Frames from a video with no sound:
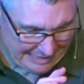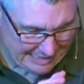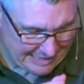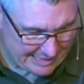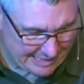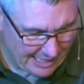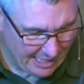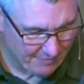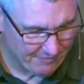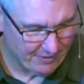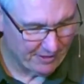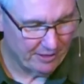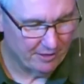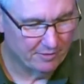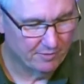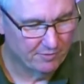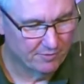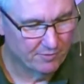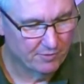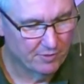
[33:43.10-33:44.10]

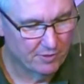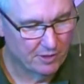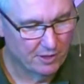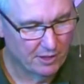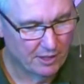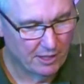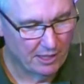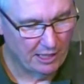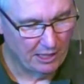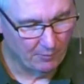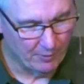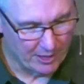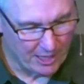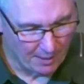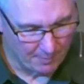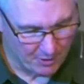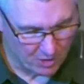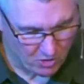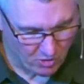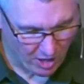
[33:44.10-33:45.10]
Seven. Here we
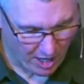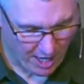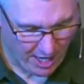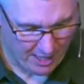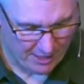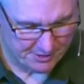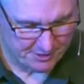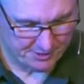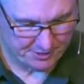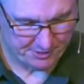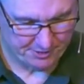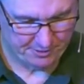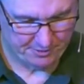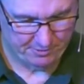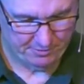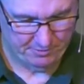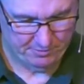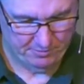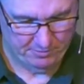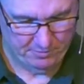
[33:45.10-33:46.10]
come across,
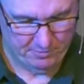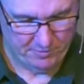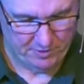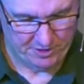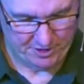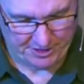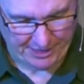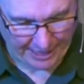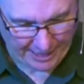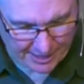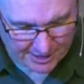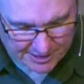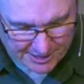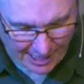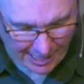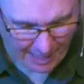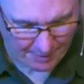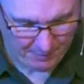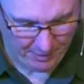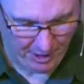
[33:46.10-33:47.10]
second
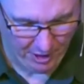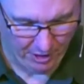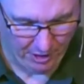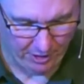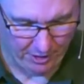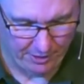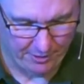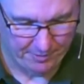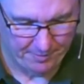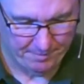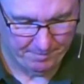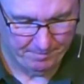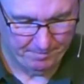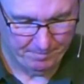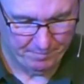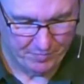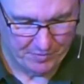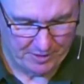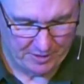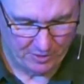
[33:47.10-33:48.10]
time here,
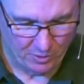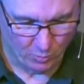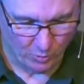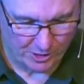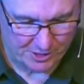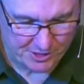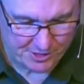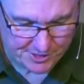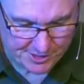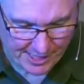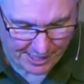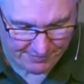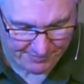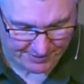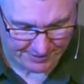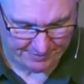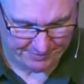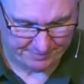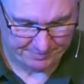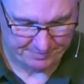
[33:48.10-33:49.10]
the word
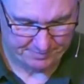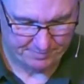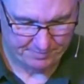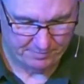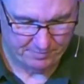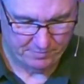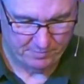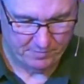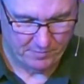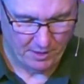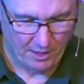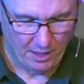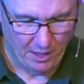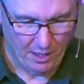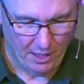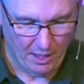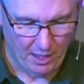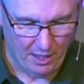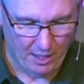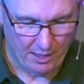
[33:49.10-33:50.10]
seven.
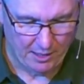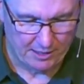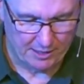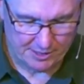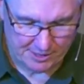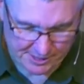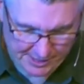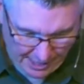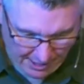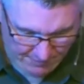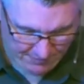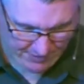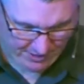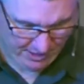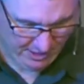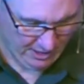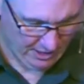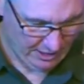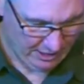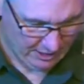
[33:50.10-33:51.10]

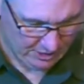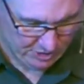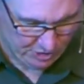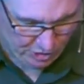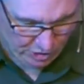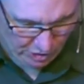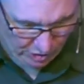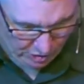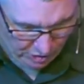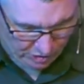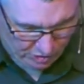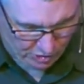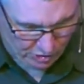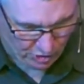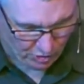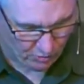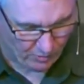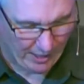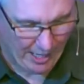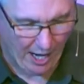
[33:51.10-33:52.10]
Seven is
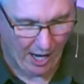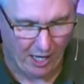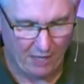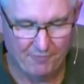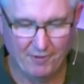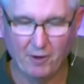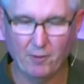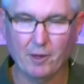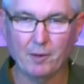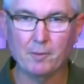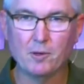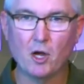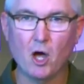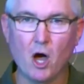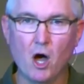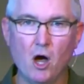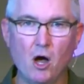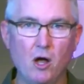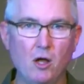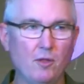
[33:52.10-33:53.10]
used throughout. If I
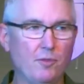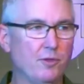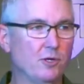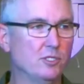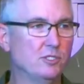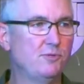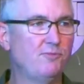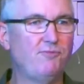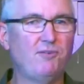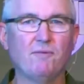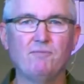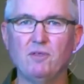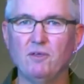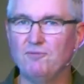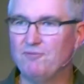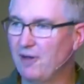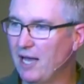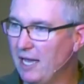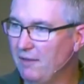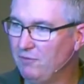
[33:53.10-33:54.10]
recall, there's
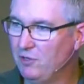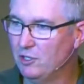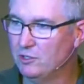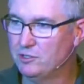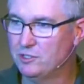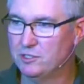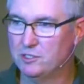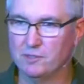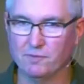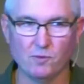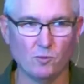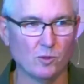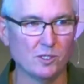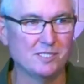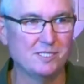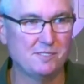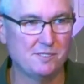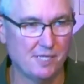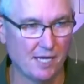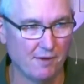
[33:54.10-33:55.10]
55 uses of the
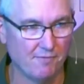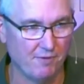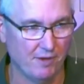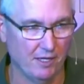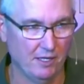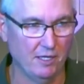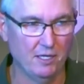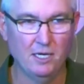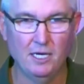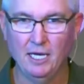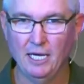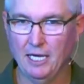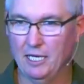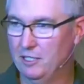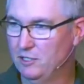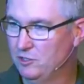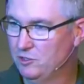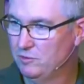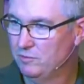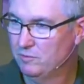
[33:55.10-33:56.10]
word seven
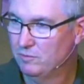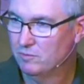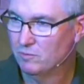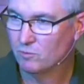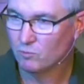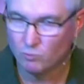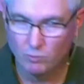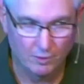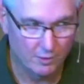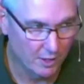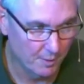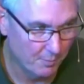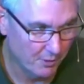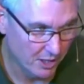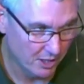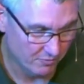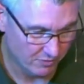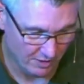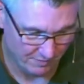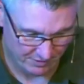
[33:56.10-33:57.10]
in the
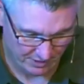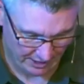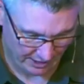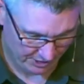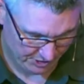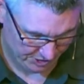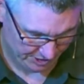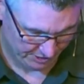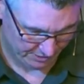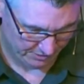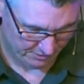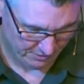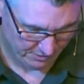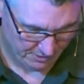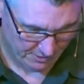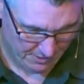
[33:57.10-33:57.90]
book of Revelation.